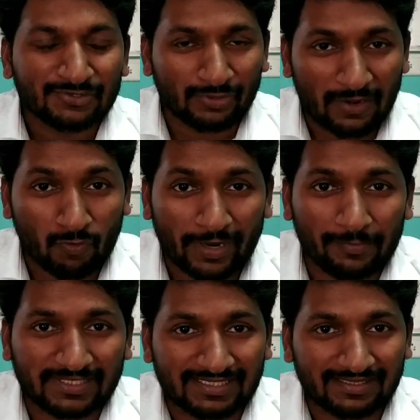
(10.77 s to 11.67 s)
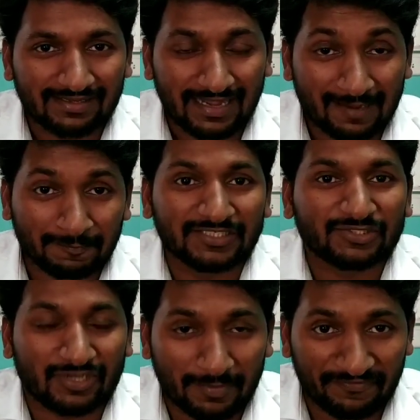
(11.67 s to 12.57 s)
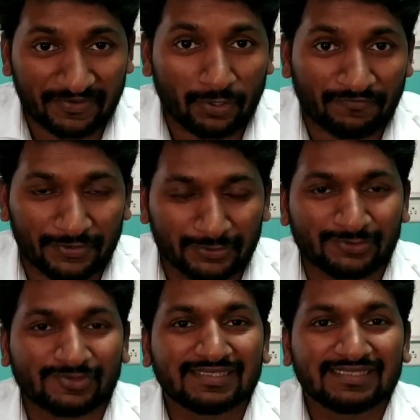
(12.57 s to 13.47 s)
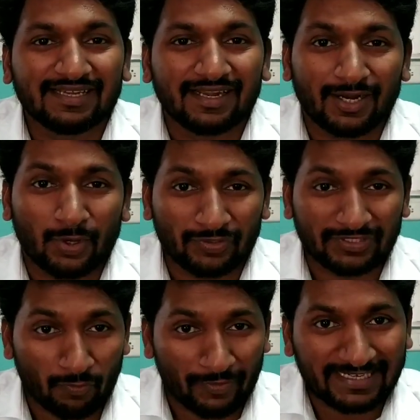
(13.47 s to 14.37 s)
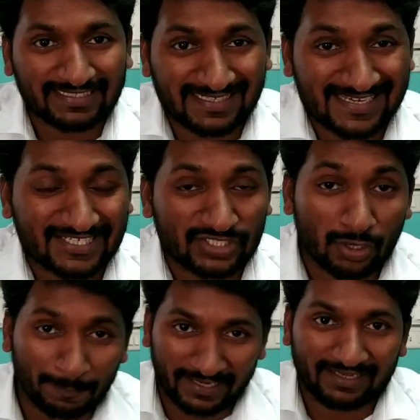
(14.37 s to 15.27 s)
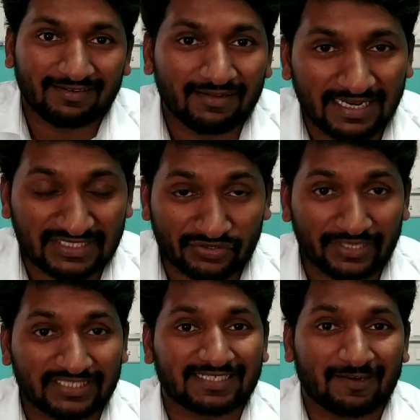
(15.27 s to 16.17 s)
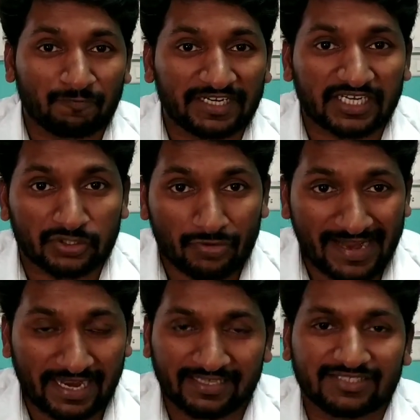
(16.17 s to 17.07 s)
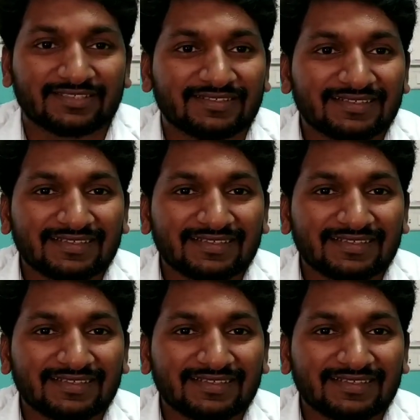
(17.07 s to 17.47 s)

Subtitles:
Today I'm very much happy to come in front of you with a very interesting topic. It's related completely to English.